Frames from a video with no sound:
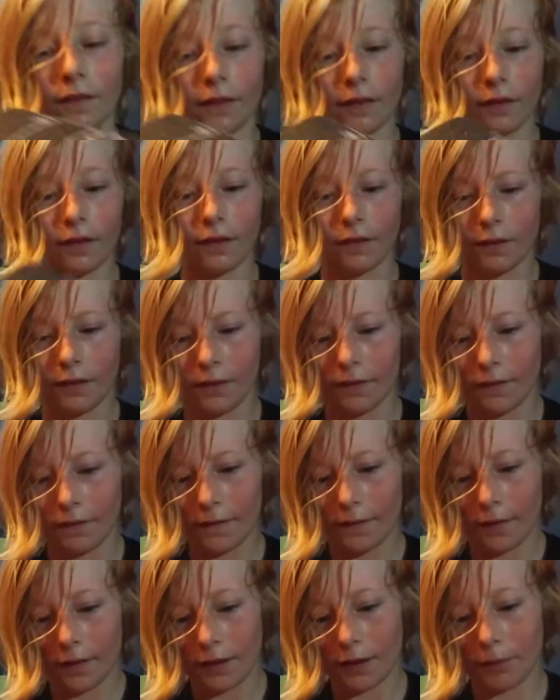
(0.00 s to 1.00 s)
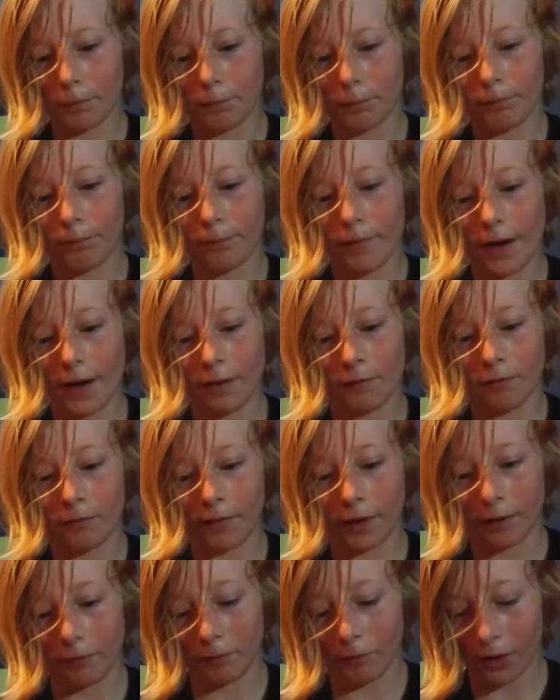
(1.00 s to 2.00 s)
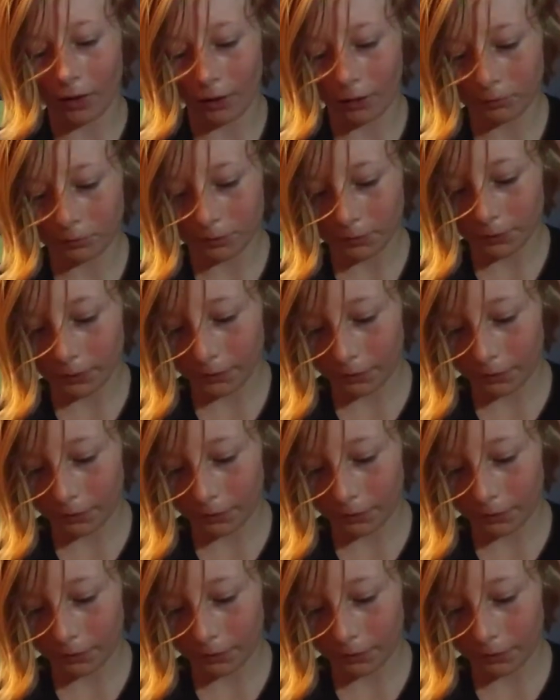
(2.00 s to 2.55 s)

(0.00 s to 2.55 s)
there. And my mom